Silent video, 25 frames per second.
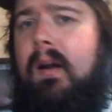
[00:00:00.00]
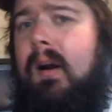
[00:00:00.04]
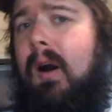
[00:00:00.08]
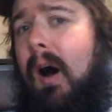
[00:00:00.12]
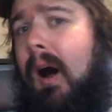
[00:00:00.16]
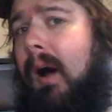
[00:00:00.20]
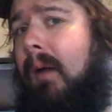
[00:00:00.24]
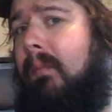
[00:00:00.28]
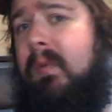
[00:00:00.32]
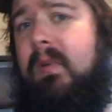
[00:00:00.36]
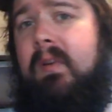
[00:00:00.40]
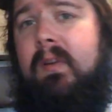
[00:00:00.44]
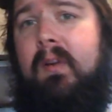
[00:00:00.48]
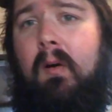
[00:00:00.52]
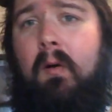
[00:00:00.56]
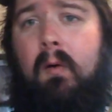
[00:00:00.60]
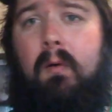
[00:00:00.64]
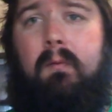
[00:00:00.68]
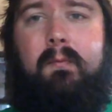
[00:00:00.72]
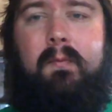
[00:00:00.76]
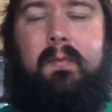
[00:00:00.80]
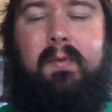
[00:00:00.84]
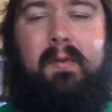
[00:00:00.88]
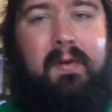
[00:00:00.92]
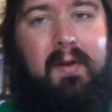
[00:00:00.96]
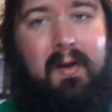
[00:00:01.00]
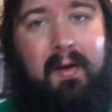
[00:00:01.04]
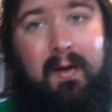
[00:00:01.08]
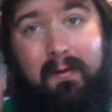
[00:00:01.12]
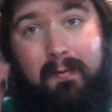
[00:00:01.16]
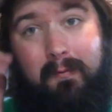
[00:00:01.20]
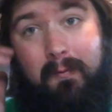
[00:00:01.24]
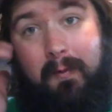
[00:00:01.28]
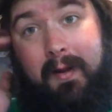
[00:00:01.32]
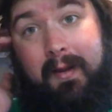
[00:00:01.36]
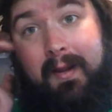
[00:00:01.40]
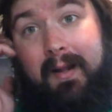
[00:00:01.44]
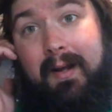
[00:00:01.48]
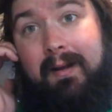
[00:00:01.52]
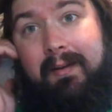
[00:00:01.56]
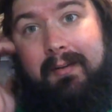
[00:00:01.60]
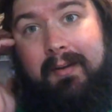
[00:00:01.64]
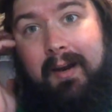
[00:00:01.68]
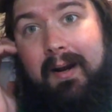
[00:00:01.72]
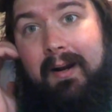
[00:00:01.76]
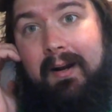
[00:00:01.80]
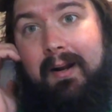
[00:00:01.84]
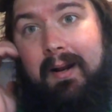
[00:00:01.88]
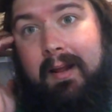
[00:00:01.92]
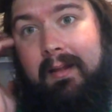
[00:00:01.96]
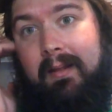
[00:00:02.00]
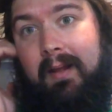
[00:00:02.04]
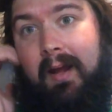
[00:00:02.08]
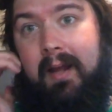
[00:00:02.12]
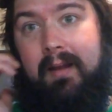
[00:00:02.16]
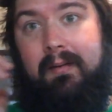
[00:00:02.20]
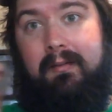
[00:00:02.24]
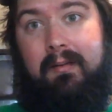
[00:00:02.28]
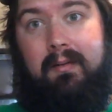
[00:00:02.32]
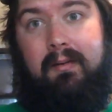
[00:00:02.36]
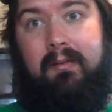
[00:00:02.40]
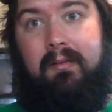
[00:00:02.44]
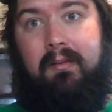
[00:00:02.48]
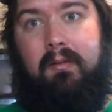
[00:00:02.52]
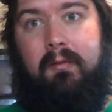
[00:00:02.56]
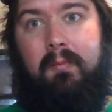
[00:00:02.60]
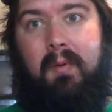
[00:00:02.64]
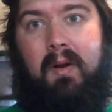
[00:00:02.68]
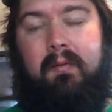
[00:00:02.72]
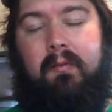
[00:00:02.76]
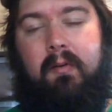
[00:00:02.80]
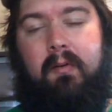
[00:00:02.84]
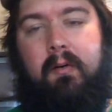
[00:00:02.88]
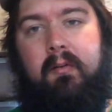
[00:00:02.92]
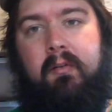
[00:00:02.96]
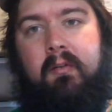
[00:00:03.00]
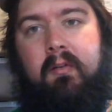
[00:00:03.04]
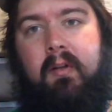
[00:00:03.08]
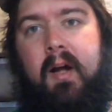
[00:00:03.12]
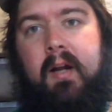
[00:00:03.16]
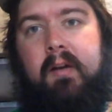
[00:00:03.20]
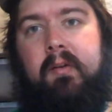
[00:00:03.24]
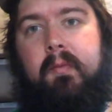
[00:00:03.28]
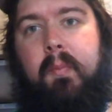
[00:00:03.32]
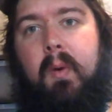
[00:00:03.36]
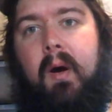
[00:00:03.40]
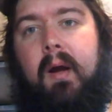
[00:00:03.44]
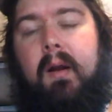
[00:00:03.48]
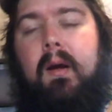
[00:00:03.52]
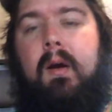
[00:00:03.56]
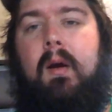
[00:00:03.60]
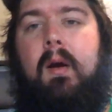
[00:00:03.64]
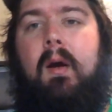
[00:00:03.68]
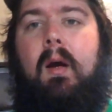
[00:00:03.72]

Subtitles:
I'm still really excited as this is my first clutch, but